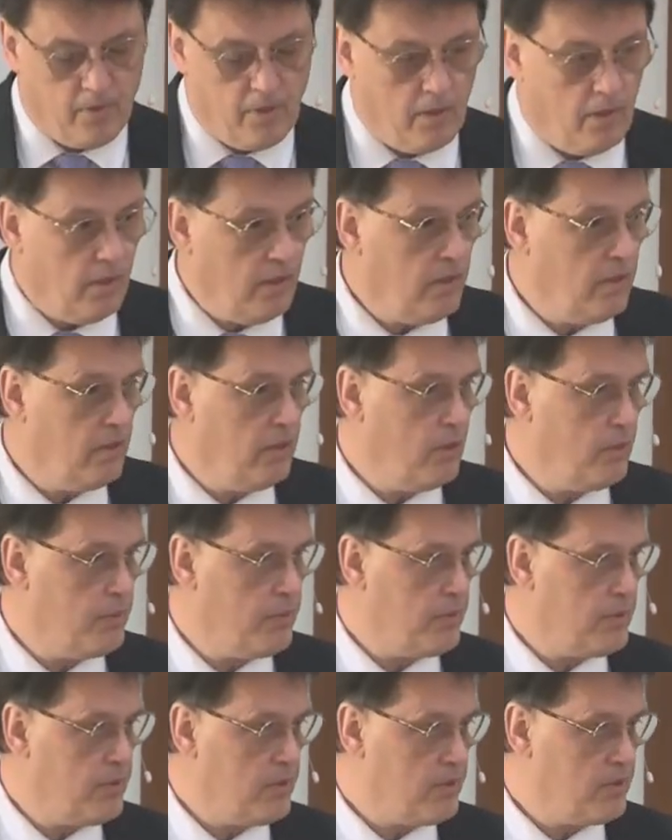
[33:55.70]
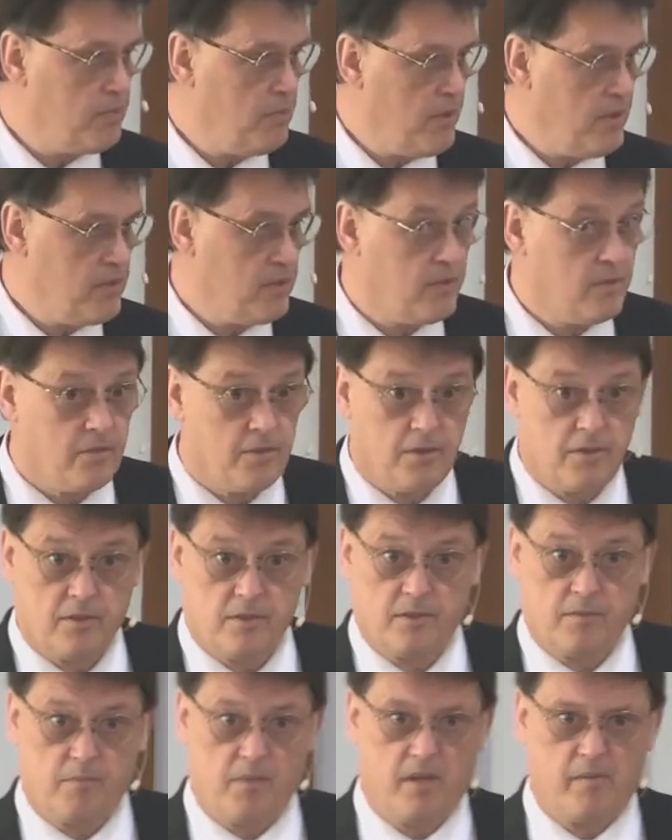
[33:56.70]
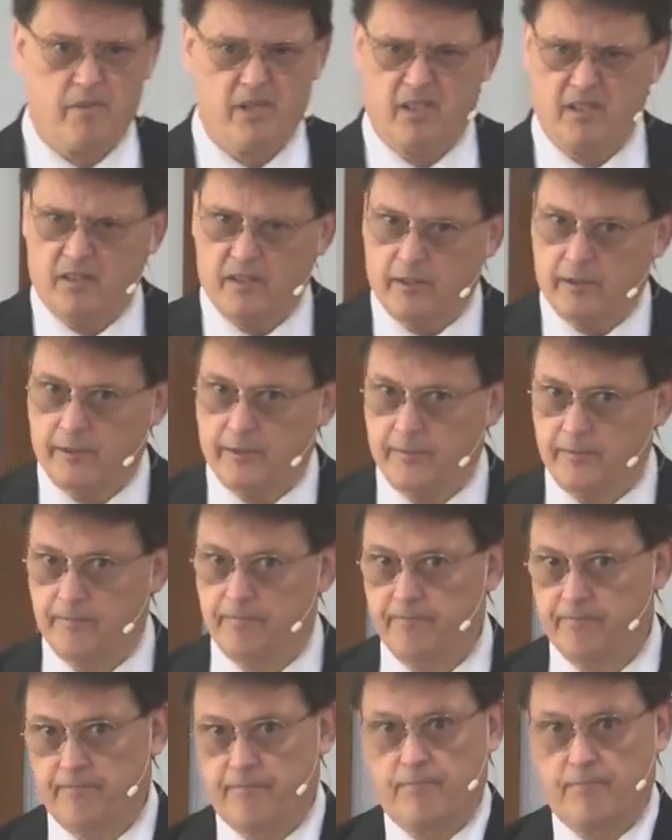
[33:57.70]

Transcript: I hope that this message has maybe um,